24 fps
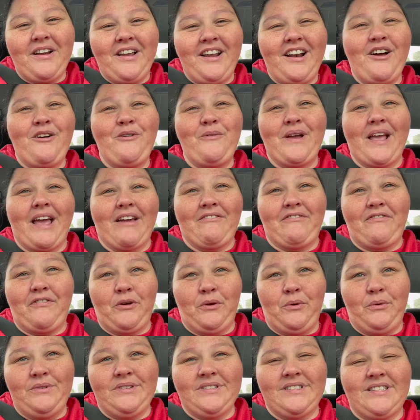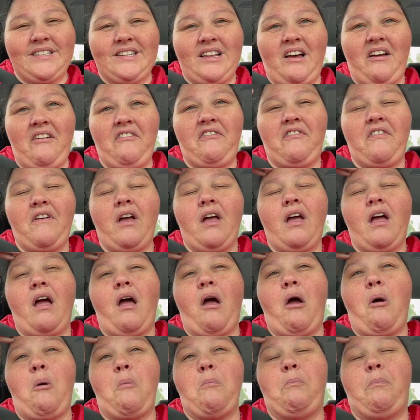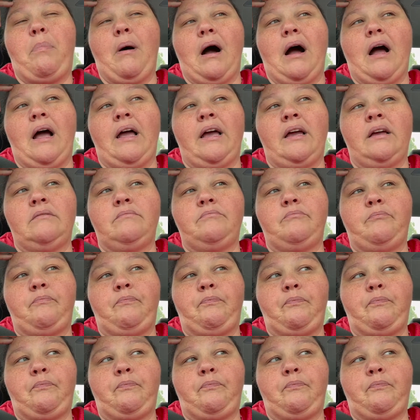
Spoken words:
You know, we had food and stuff, but